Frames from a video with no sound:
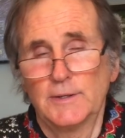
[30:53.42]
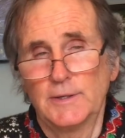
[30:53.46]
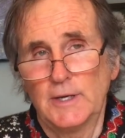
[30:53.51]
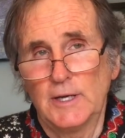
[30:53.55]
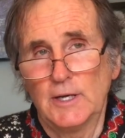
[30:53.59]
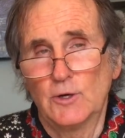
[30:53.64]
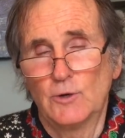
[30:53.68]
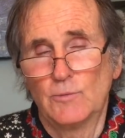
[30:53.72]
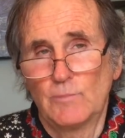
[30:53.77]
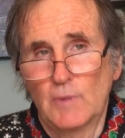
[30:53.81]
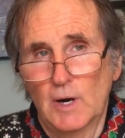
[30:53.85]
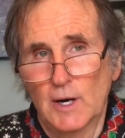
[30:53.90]

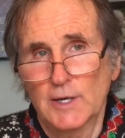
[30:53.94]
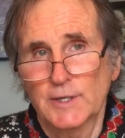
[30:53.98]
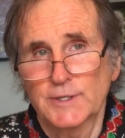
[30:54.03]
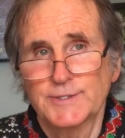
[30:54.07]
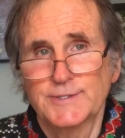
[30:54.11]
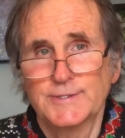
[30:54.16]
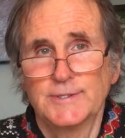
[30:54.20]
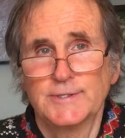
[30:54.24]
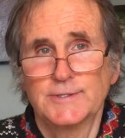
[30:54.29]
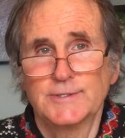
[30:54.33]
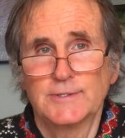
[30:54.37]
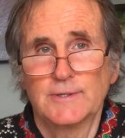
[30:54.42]

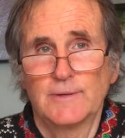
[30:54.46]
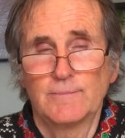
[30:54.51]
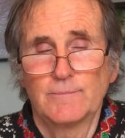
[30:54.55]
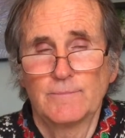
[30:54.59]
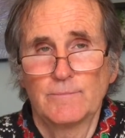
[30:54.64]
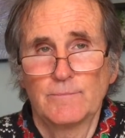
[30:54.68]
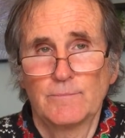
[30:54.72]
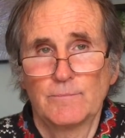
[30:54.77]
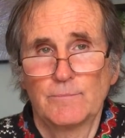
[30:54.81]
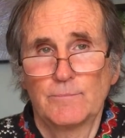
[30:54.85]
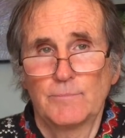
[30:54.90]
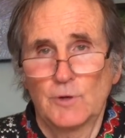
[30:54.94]

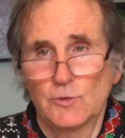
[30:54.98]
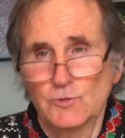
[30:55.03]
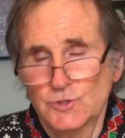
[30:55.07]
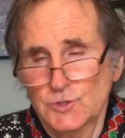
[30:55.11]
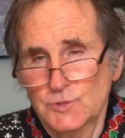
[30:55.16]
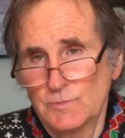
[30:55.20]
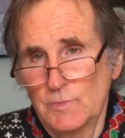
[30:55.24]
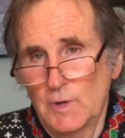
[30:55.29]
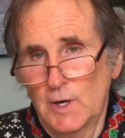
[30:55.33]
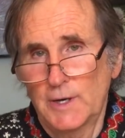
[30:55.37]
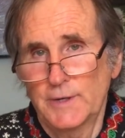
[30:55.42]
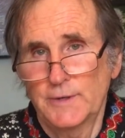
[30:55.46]
neo-Marxism,
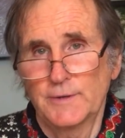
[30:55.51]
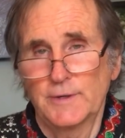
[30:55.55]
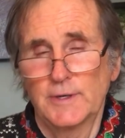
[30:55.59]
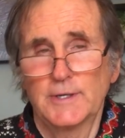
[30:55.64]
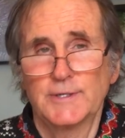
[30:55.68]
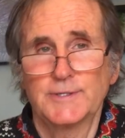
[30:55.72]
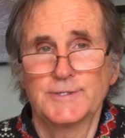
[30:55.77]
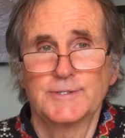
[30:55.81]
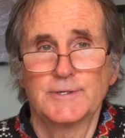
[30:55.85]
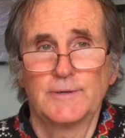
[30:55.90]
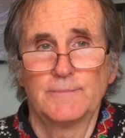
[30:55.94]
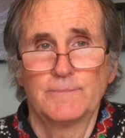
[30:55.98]

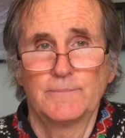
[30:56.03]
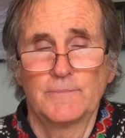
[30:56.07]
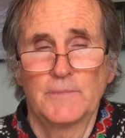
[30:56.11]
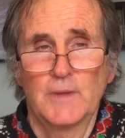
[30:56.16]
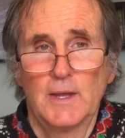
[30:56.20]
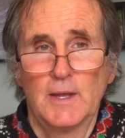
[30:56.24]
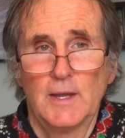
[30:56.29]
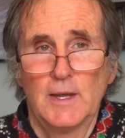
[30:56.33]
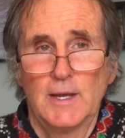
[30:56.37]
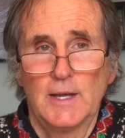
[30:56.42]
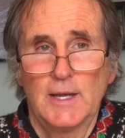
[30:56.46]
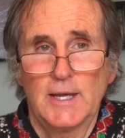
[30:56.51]
postmodernism,
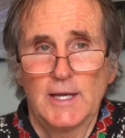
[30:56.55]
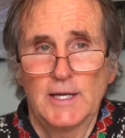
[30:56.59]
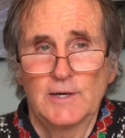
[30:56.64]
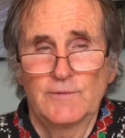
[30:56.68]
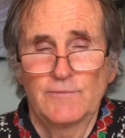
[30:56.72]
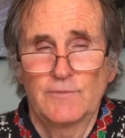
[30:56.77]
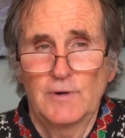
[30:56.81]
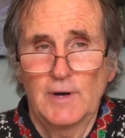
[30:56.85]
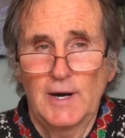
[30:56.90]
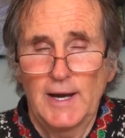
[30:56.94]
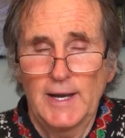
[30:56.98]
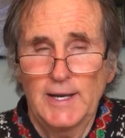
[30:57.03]
and
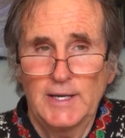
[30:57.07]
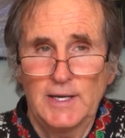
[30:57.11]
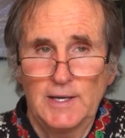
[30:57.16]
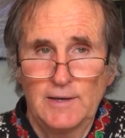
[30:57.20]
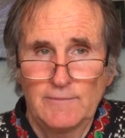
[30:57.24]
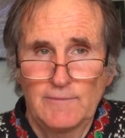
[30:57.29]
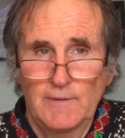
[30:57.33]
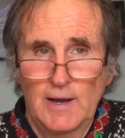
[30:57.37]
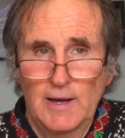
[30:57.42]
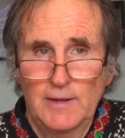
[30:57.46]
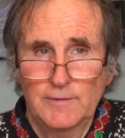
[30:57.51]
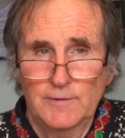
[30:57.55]
a
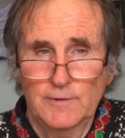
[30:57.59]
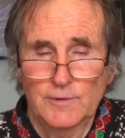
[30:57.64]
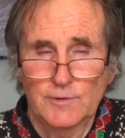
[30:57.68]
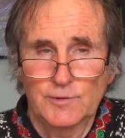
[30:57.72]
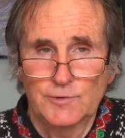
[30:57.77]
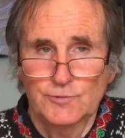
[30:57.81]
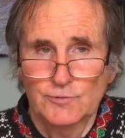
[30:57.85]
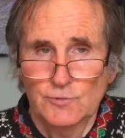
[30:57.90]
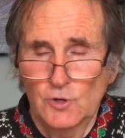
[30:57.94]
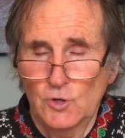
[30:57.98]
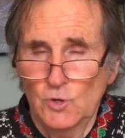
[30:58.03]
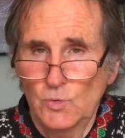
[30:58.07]
variety of other
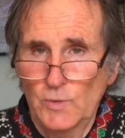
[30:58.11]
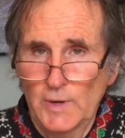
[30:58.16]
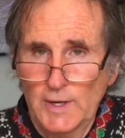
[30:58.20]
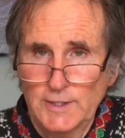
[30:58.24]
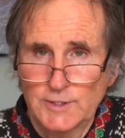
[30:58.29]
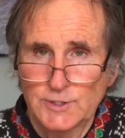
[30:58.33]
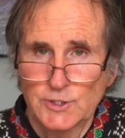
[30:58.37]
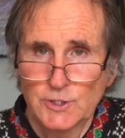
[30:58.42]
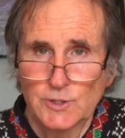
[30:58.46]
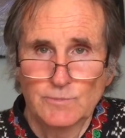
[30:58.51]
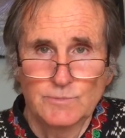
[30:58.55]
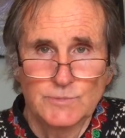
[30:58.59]

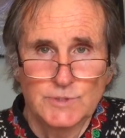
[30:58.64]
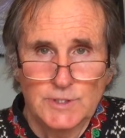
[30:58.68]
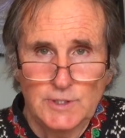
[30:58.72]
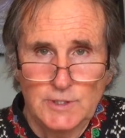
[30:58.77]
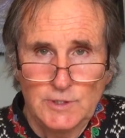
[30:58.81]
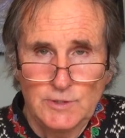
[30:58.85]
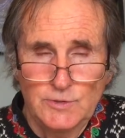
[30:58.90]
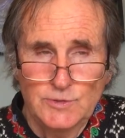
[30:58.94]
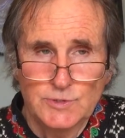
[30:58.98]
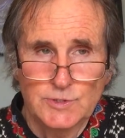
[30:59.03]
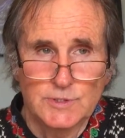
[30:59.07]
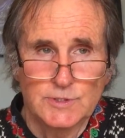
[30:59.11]
throwaway terms he
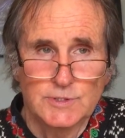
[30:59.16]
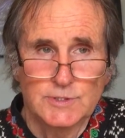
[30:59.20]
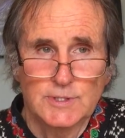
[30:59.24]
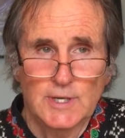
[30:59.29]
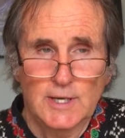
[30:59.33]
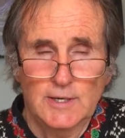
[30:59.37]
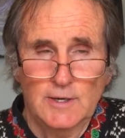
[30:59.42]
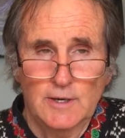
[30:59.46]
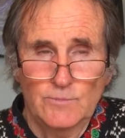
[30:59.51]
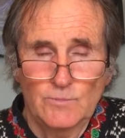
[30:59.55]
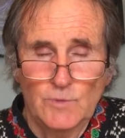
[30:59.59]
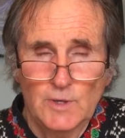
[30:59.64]
uses.
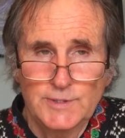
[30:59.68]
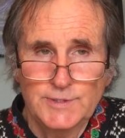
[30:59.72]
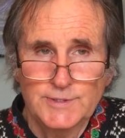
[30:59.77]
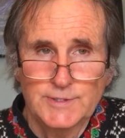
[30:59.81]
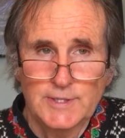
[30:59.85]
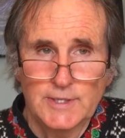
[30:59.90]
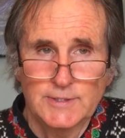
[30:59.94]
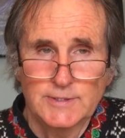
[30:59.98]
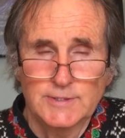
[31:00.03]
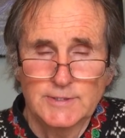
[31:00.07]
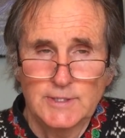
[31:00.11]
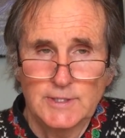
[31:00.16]
And in one
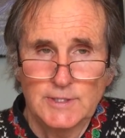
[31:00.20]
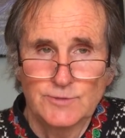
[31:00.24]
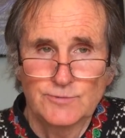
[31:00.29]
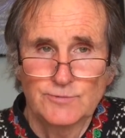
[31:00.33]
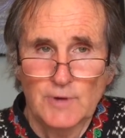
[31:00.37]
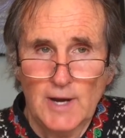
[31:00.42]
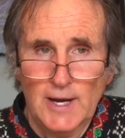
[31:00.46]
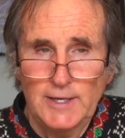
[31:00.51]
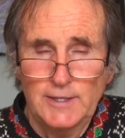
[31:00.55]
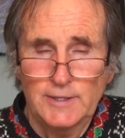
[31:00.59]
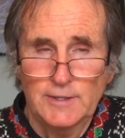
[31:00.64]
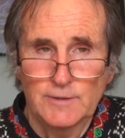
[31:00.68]
sense, he's
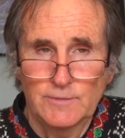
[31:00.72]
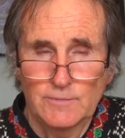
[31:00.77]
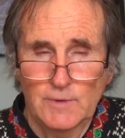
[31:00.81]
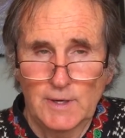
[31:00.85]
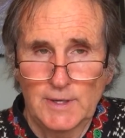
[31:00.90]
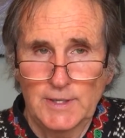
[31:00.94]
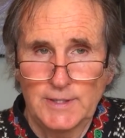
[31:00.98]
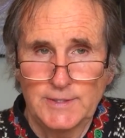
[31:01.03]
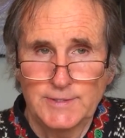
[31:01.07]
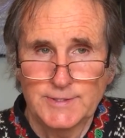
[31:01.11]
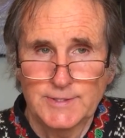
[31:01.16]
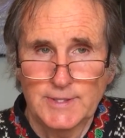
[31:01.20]
right in
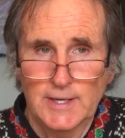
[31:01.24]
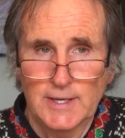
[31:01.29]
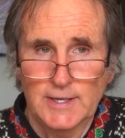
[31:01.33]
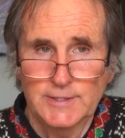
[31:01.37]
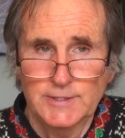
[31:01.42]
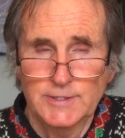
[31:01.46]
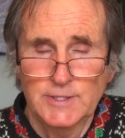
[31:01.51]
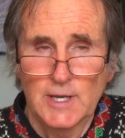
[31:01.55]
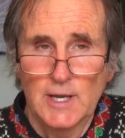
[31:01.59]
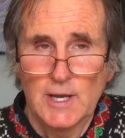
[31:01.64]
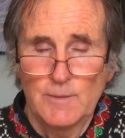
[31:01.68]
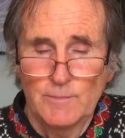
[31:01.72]
what he
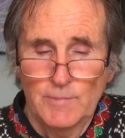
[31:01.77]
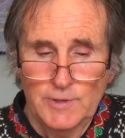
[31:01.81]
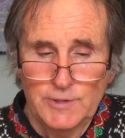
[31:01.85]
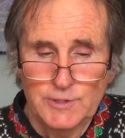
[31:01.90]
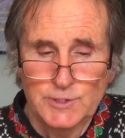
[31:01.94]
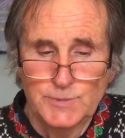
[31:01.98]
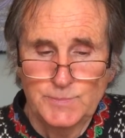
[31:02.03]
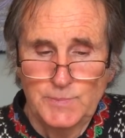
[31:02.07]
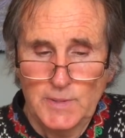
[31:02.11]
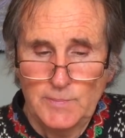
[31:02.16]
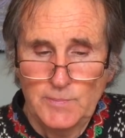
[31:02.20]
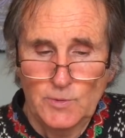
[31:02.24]
says, but
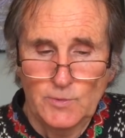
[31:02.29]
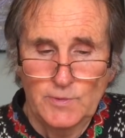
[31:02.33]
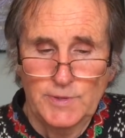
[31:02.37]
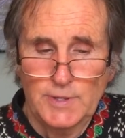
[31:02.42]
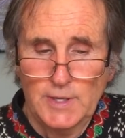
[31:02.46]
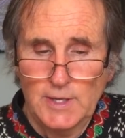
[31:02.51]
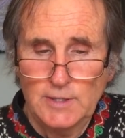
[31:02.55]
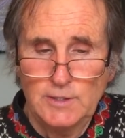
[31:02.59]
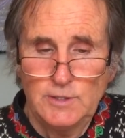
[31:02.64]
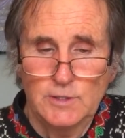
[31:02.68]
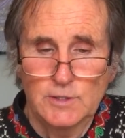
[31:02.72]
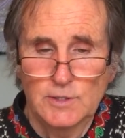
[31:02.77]
there's people
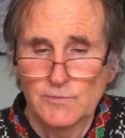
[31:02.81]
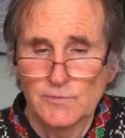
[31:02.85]
within